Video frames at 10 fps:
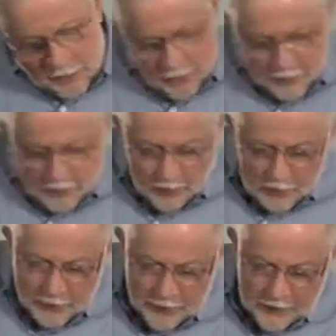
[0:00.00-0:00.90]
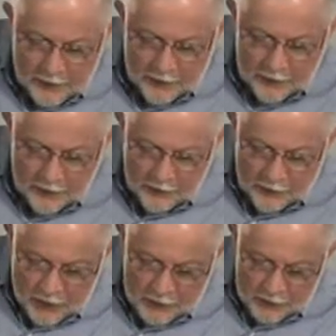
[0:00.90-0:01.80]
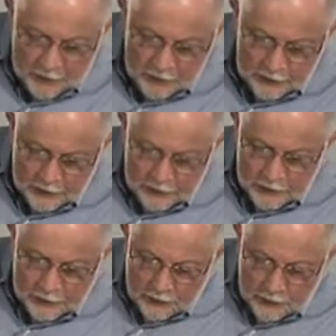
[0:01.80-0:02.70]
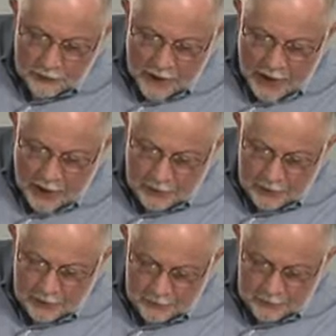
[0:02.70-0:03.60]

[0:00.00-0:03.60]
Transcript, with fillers: The double diaphragm makes it balanced so it's extremely accurate